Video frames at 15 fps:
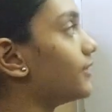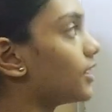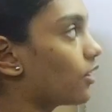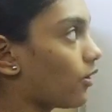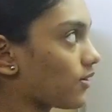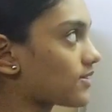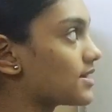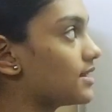the
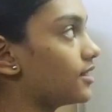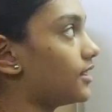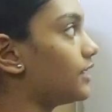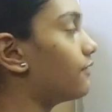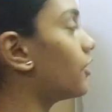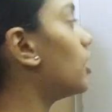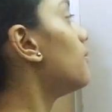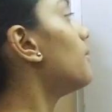auxiliary
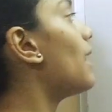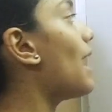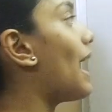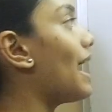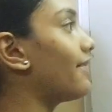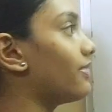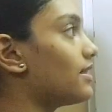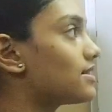verb
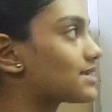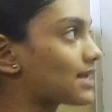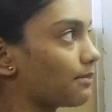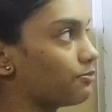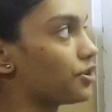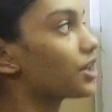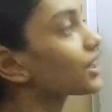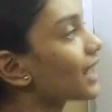and the subject,